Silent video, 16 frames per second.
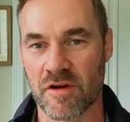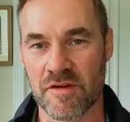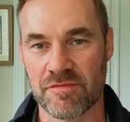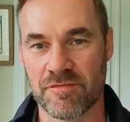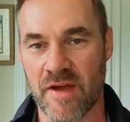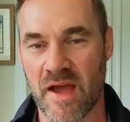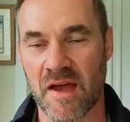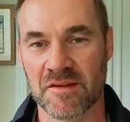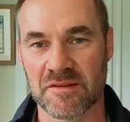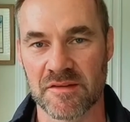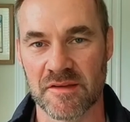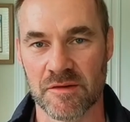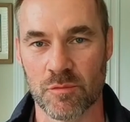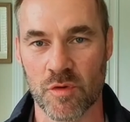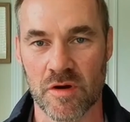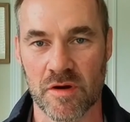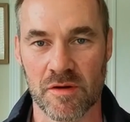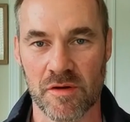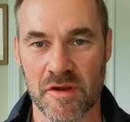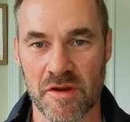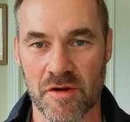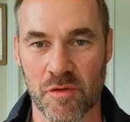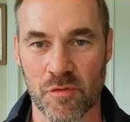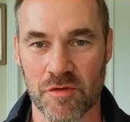very fast, and we're
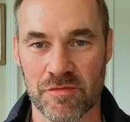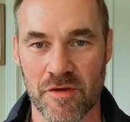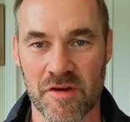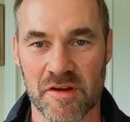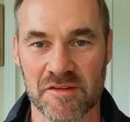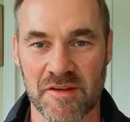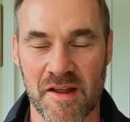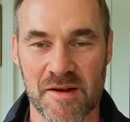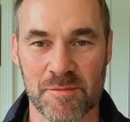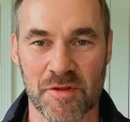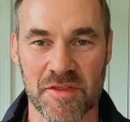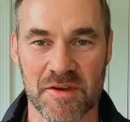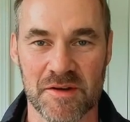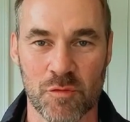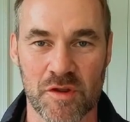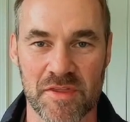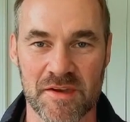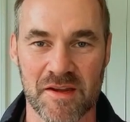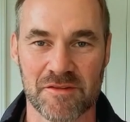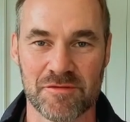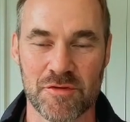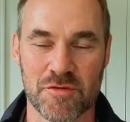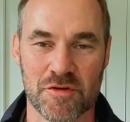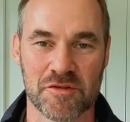you know we're very excited about the, what the
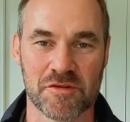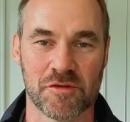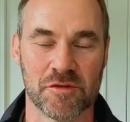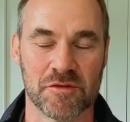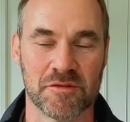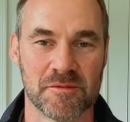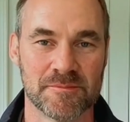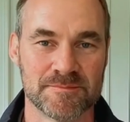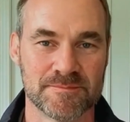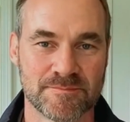next few years holds.